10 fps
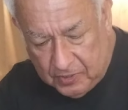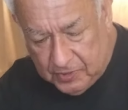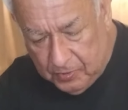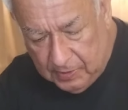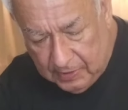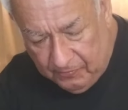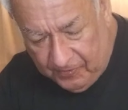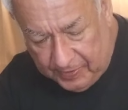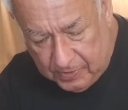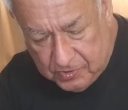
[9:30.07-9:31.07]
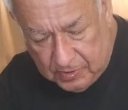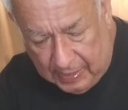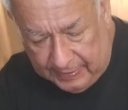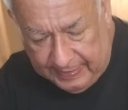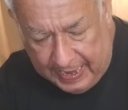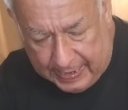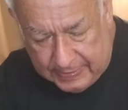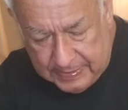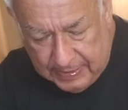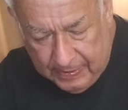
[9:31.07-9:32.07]
your 2 little fingers like
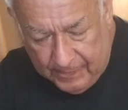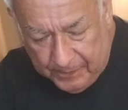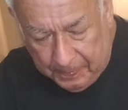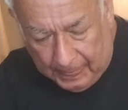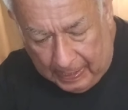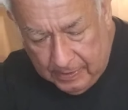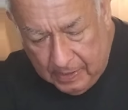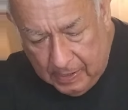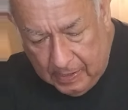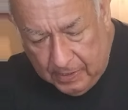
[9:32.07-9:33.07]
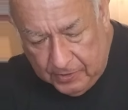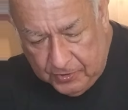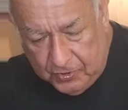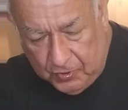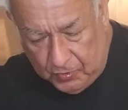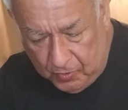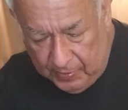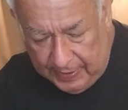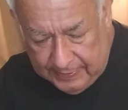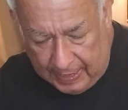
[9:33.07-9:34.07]
that to
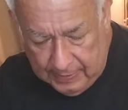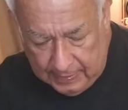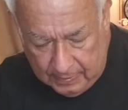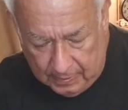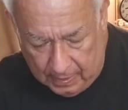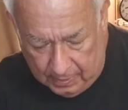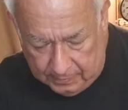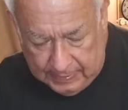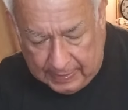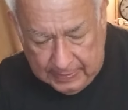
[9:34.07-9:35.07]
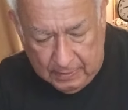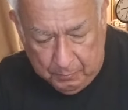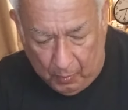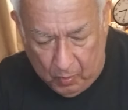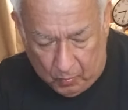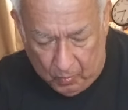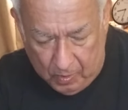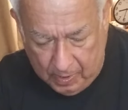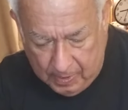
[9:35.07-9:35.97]
create that little bow,